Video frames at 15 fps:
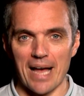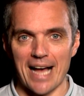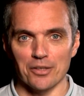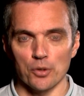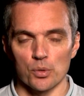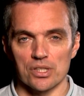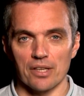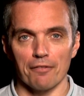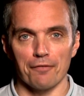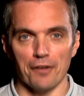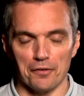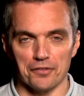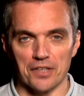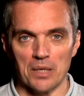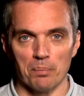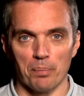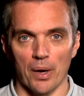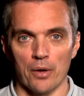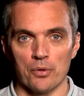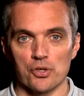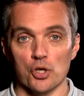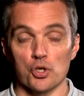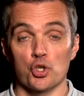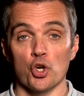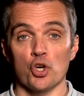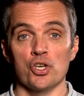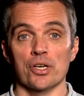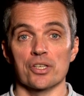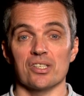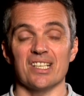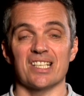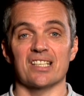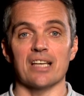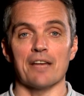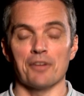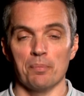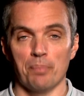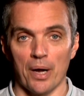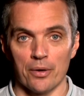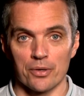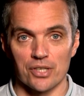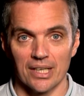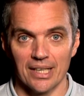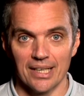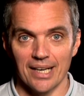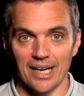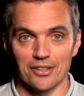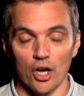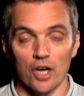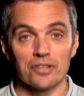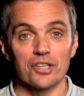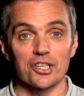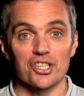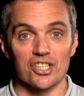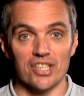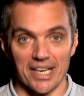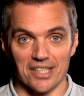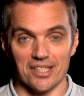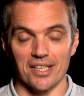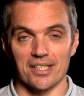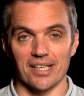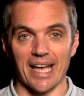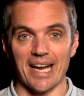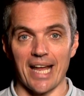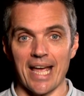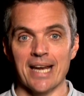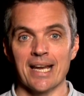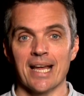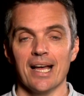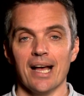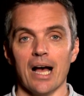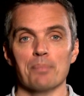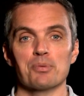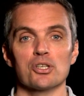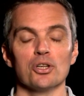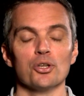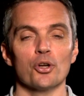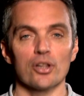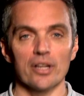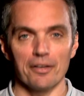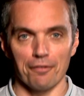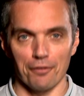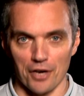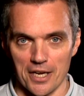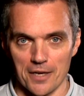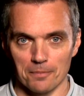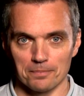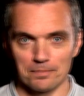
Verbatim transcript: Adults £15, juniors £7, and under 60s get in absolutely free.